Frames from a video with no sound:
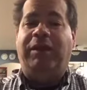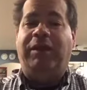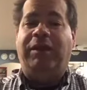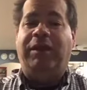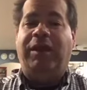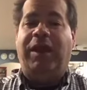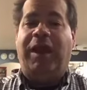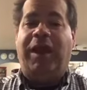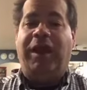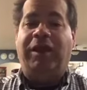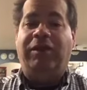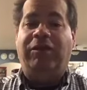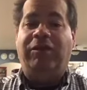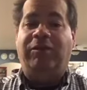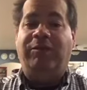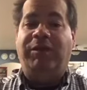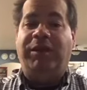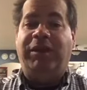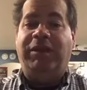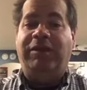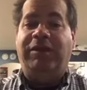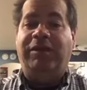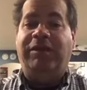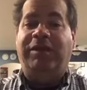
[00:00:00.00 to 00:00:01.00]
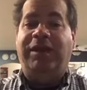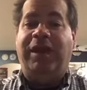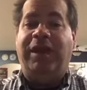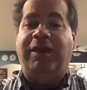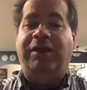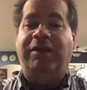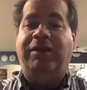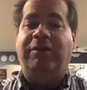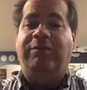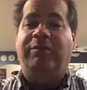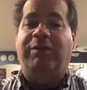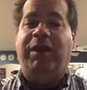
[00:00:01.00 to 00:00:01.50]
can either be the
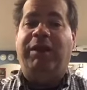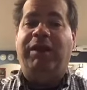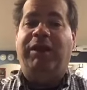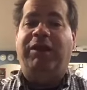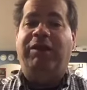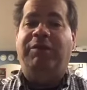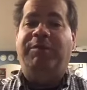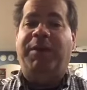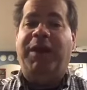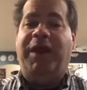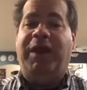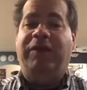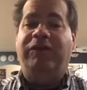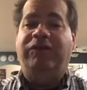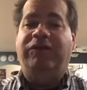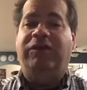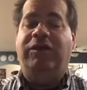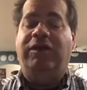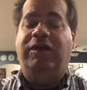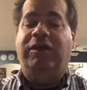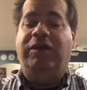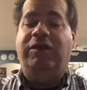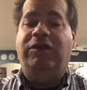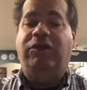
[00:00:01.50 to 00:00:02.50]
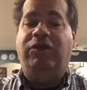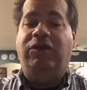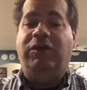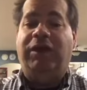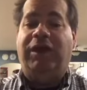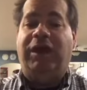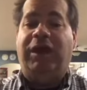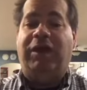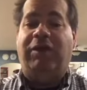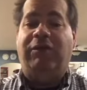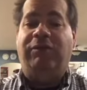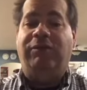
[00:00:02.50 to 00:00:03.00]
date the money deposited in your
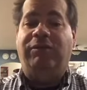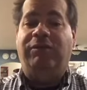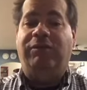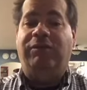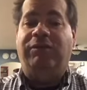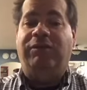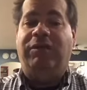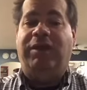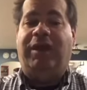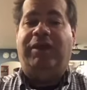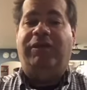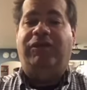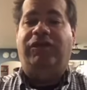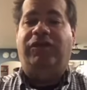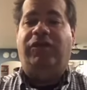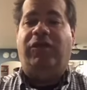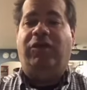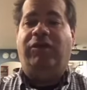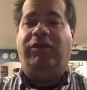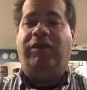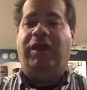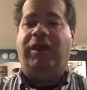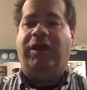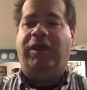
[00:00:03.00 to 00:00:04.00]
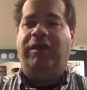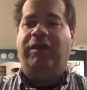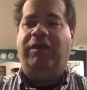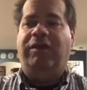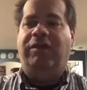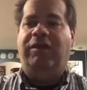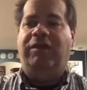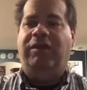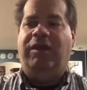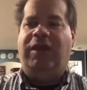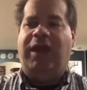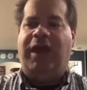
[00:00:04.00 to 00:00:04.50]
account, that start date,
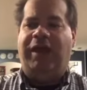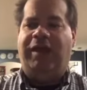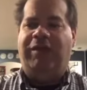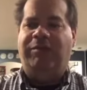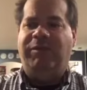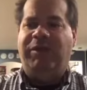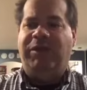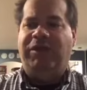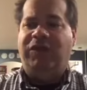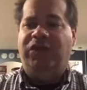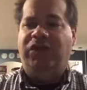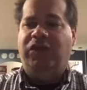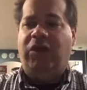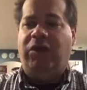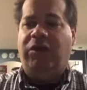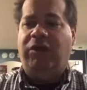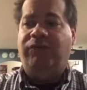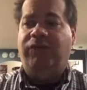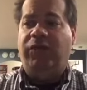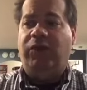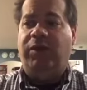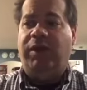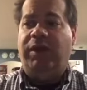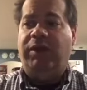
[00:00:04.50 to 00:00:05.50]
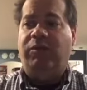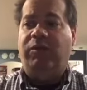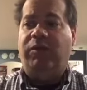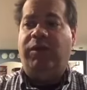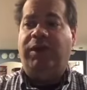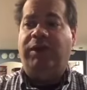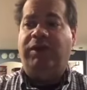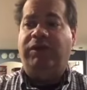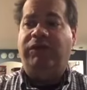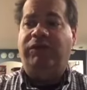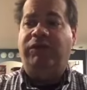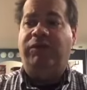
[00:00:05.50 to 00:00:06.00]
that can be the start of your eight
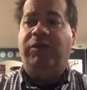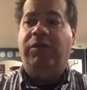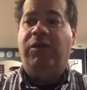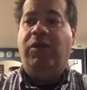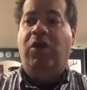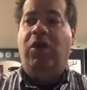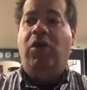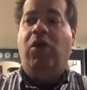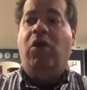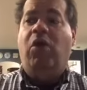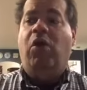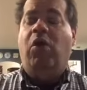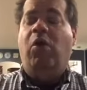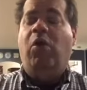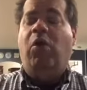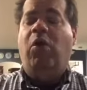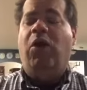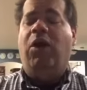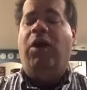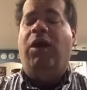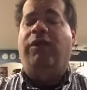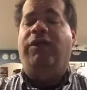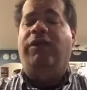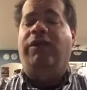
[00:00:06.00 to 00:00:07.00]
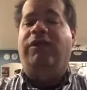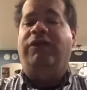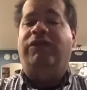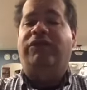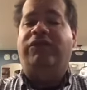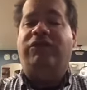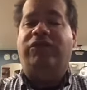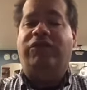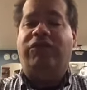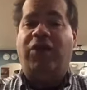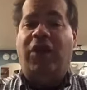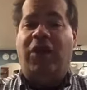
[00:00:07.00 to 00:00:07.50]
weeks, or the
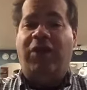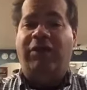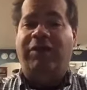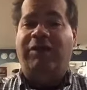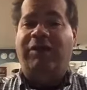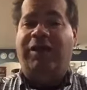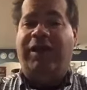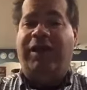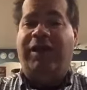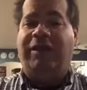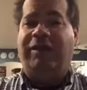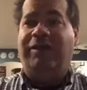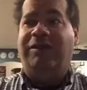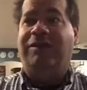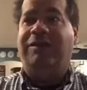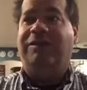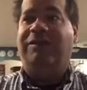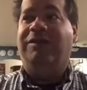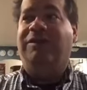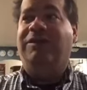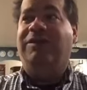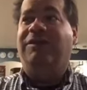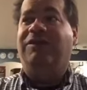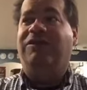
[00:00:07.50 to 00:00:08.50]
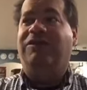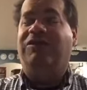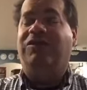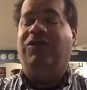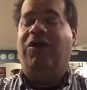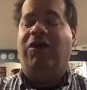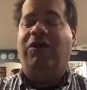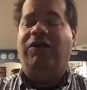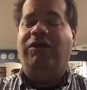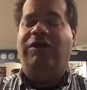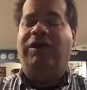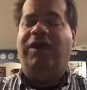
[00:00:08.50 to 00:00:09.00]
start date, the
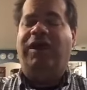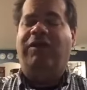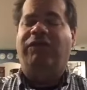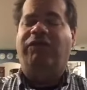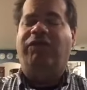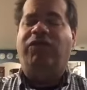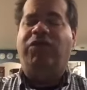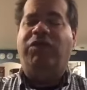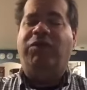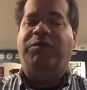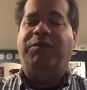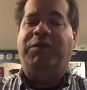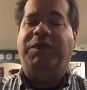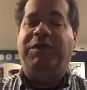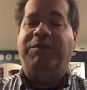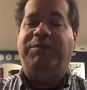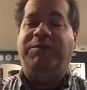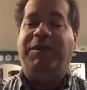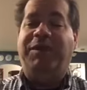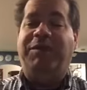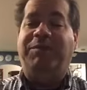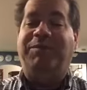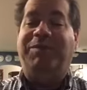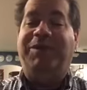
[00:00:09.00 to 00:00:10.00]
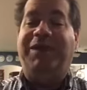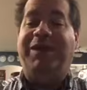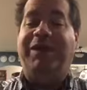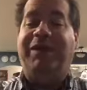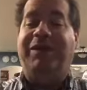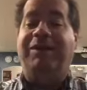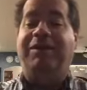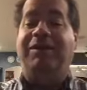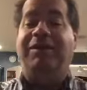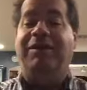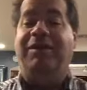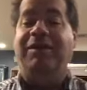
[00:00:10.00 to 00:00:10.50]
start date for your
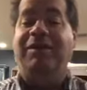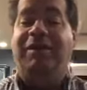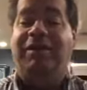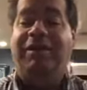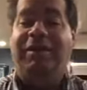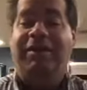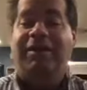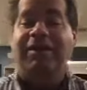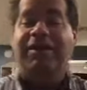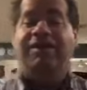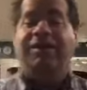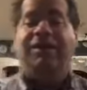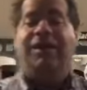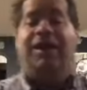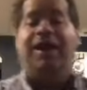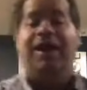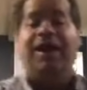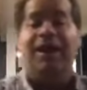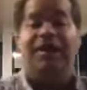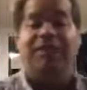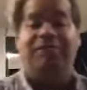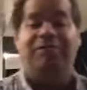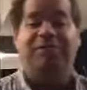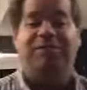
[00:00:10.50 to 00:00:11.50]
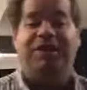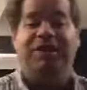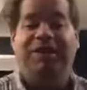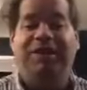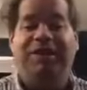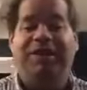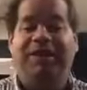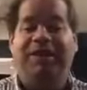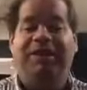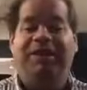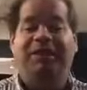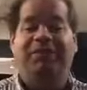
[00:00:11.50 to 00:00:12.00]
PPP can
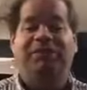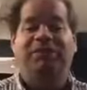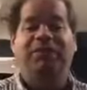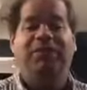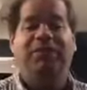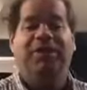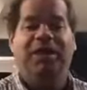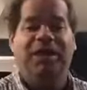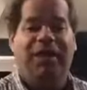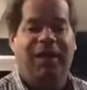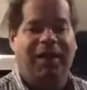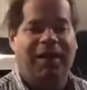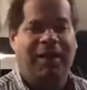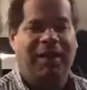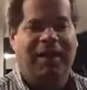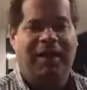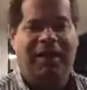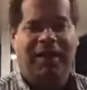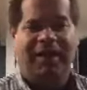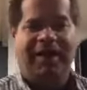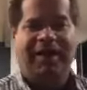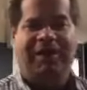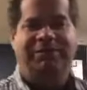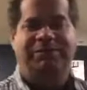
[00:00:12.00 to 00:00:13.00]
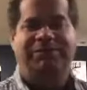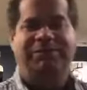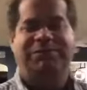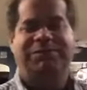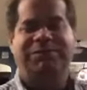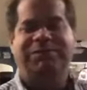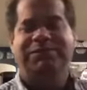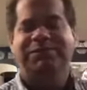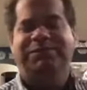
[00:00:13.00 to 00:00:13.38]
be um,